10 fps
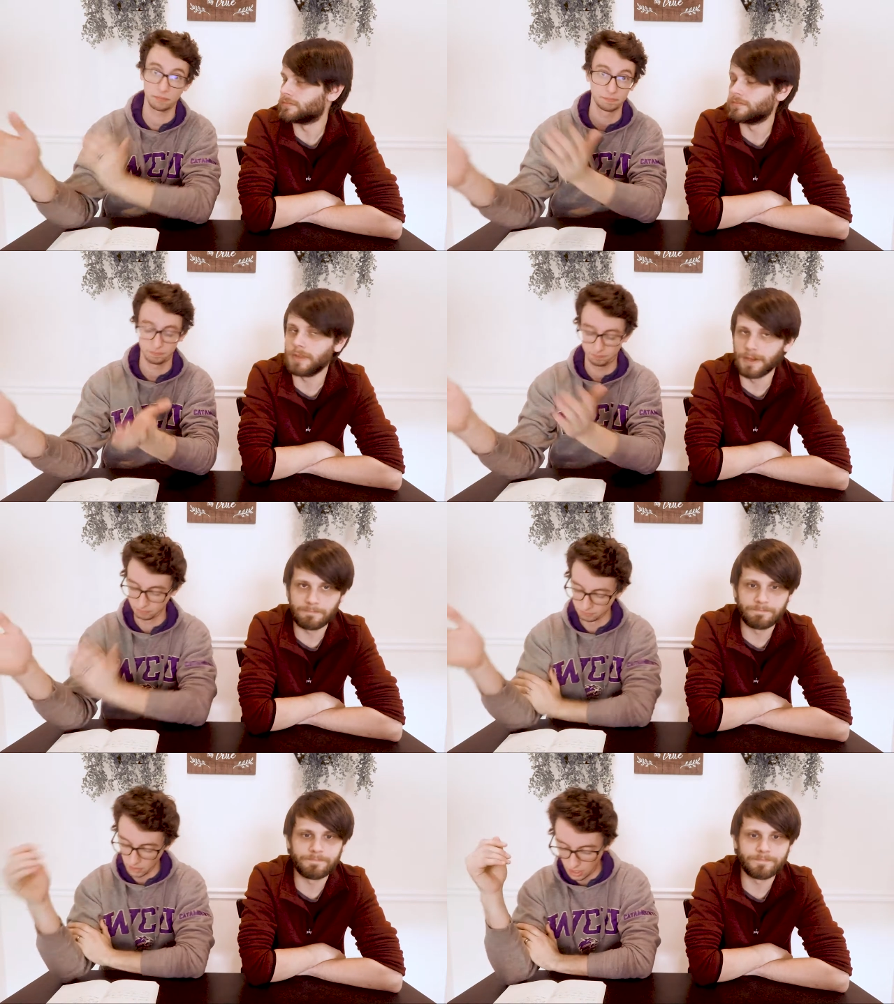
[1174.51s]
Speaker 1: Yeah.
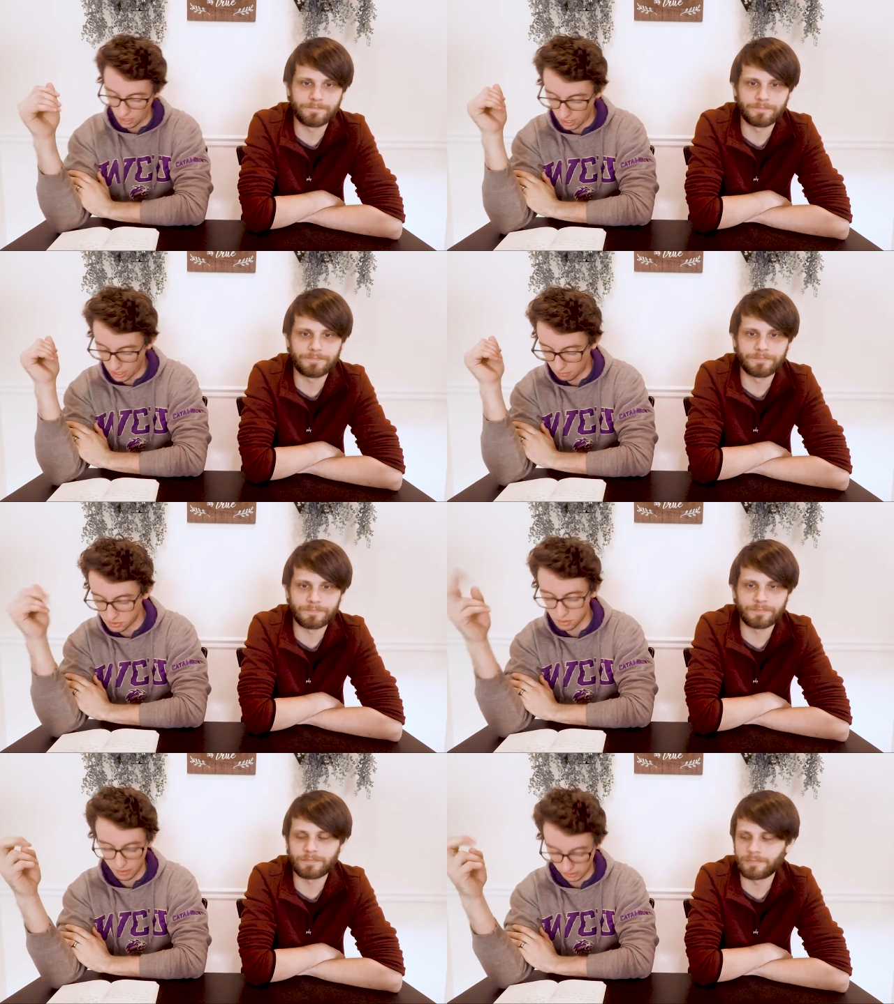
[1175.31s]

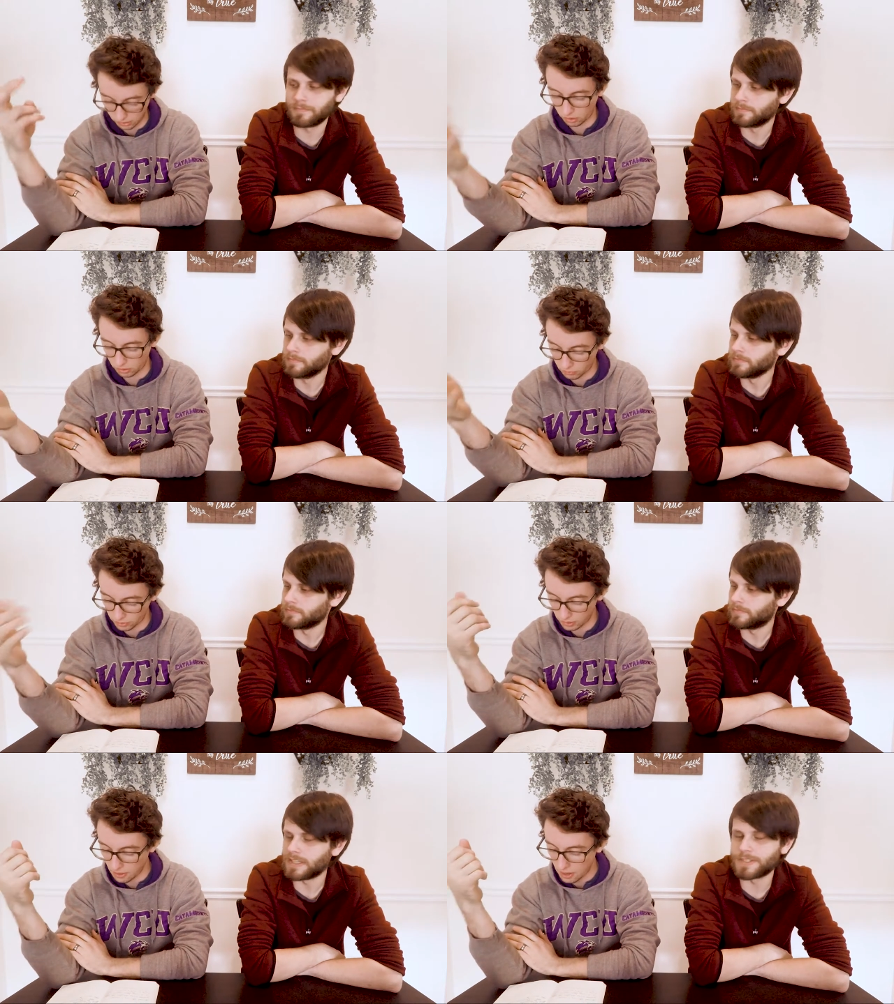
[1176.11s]
Suspending a card,
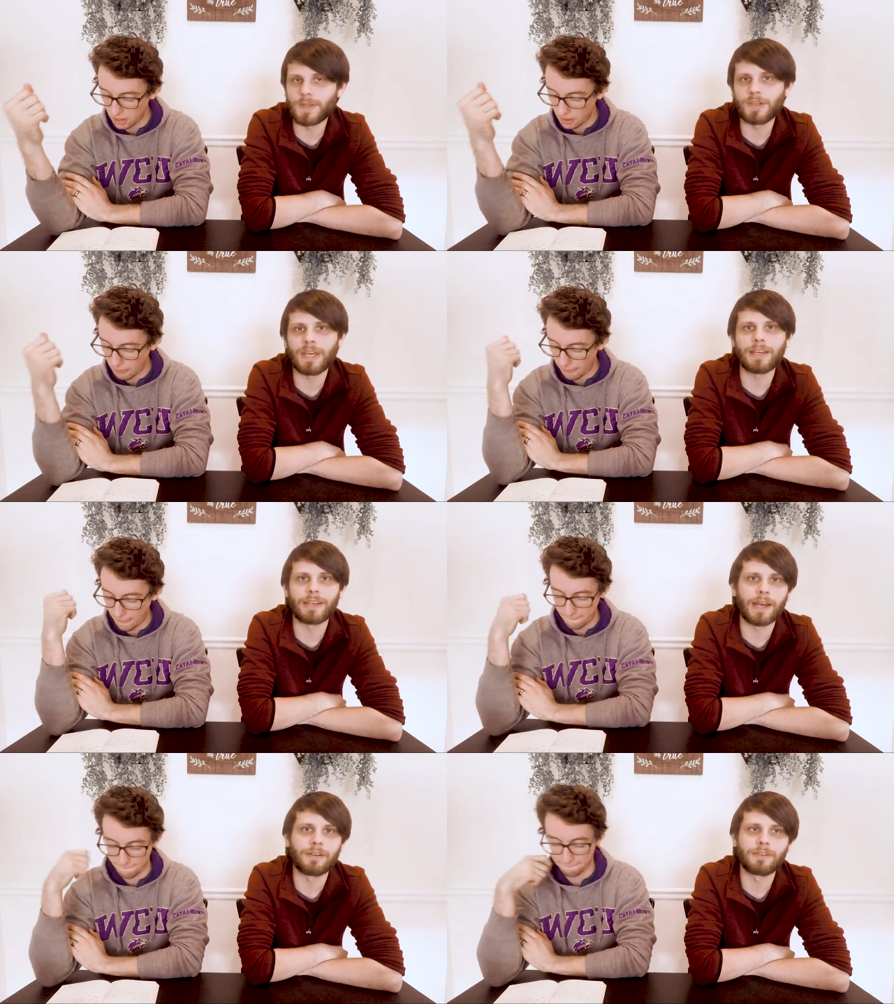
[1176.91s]
really. That's why you can't
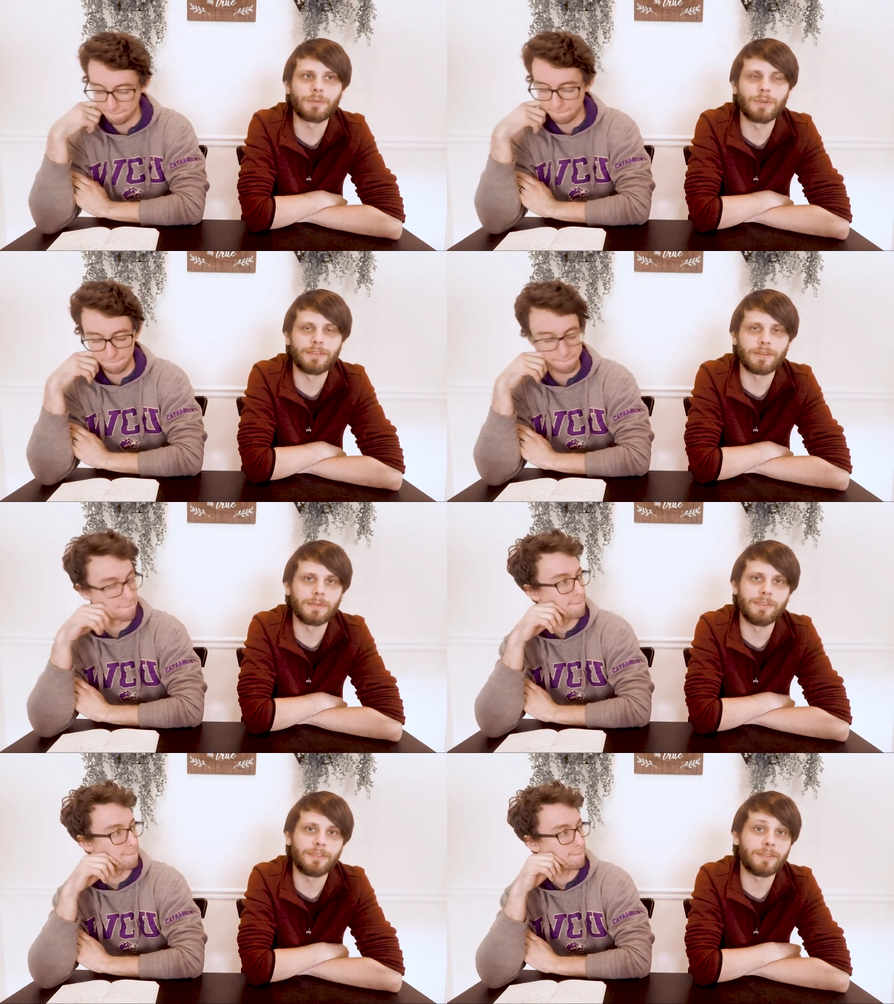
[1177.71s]
counter
Speaker 2: when
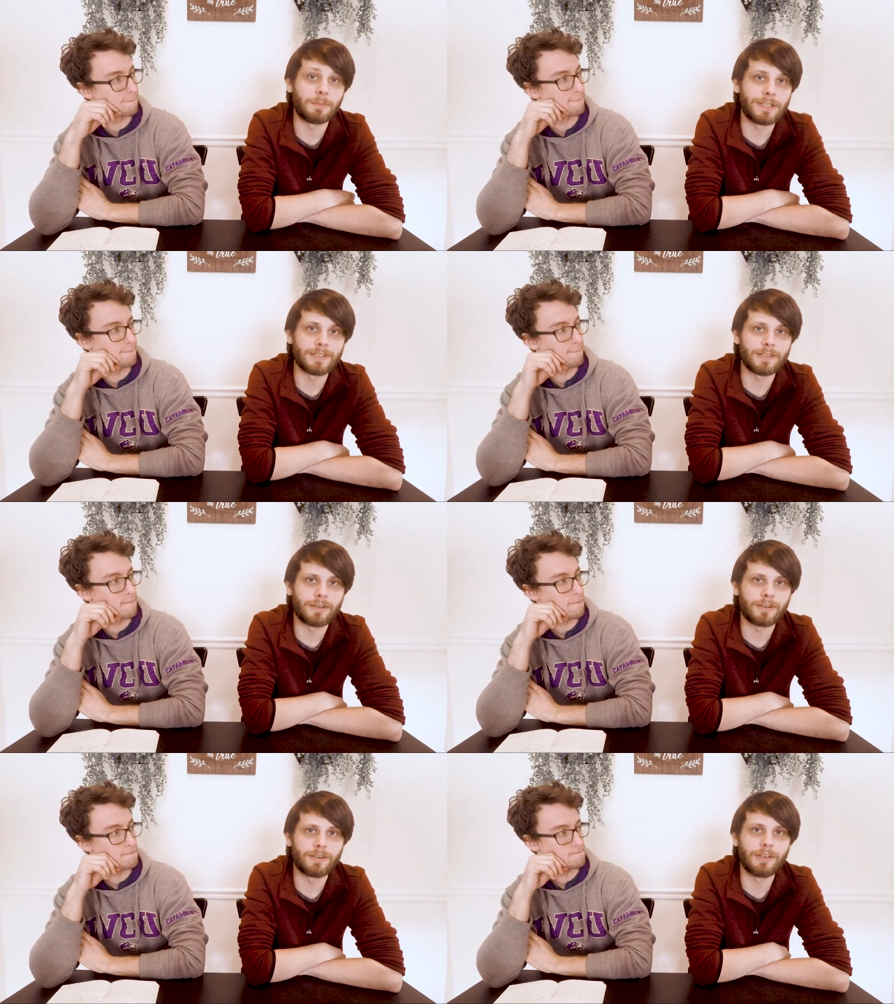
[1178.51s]
somebody suspends the
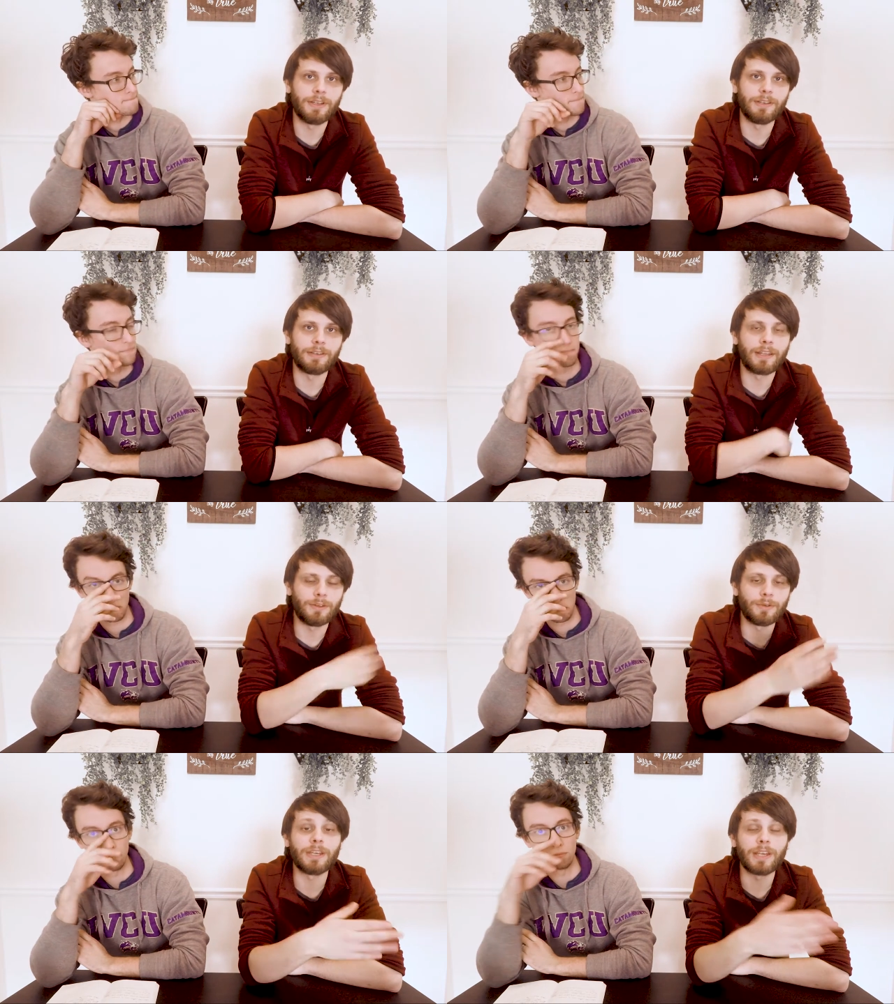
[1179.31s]
card.
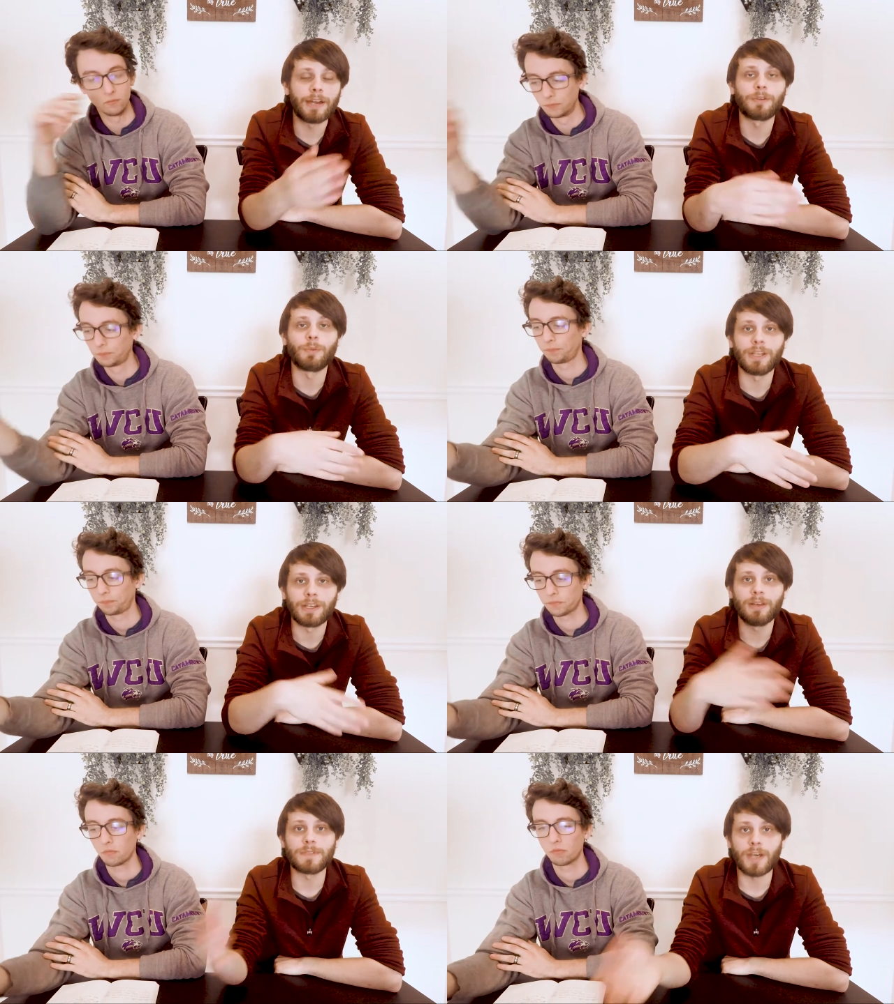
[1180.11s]
You can counter when it
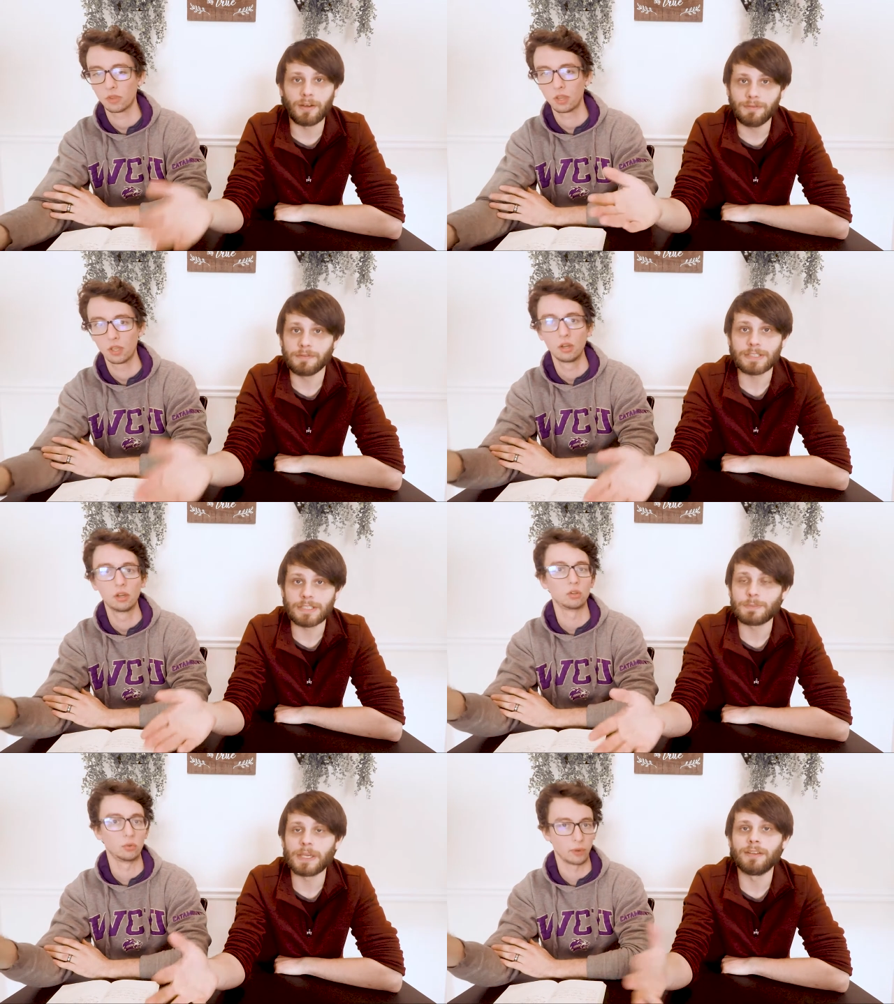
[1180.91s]
comes off of
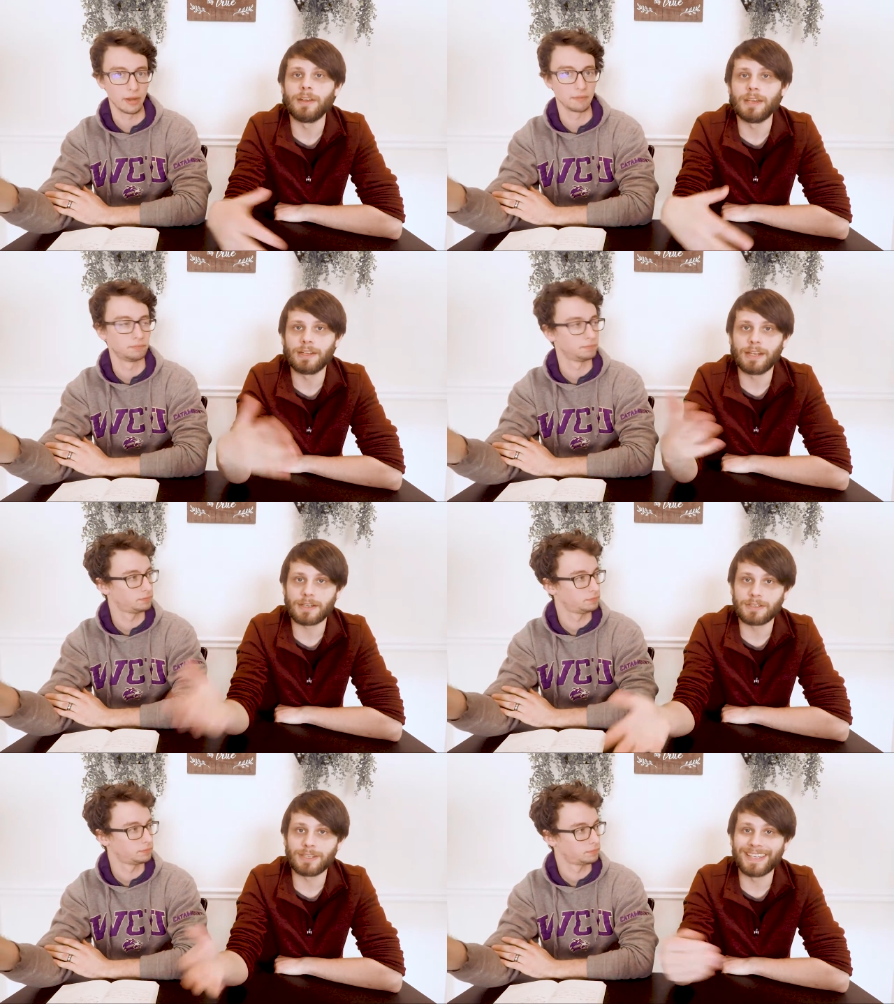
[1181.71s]
Suspend, and it
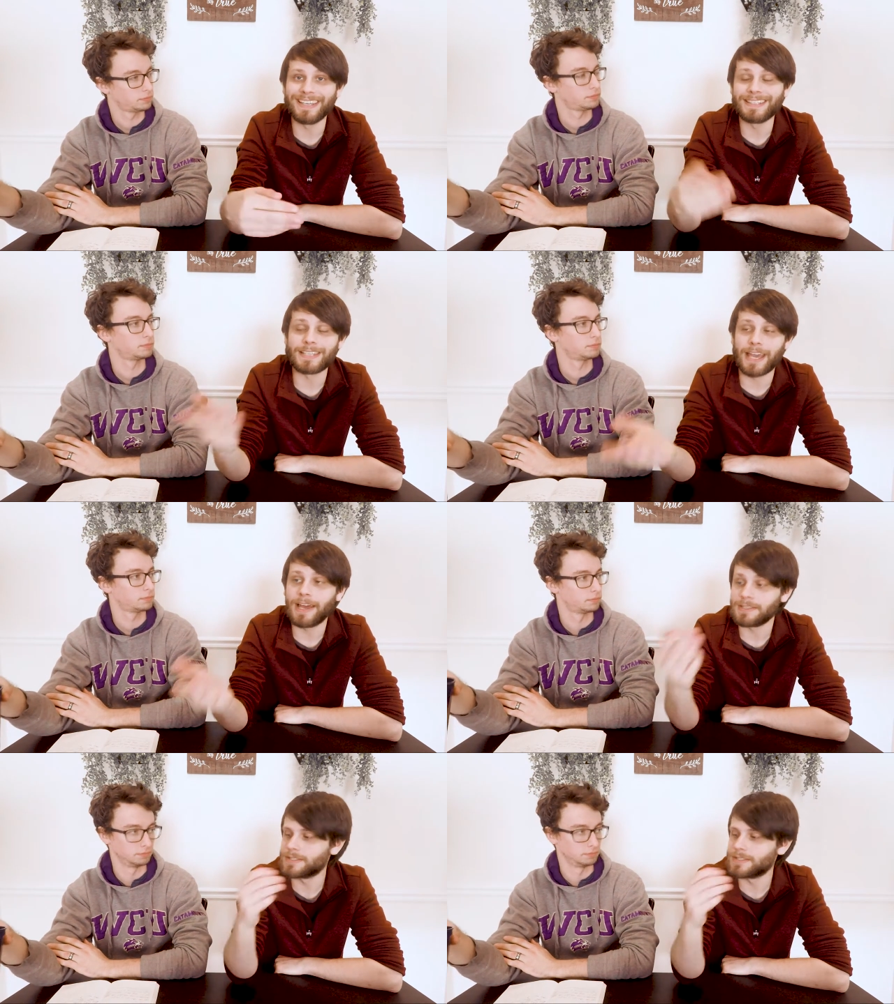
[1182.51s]
actually gets cast.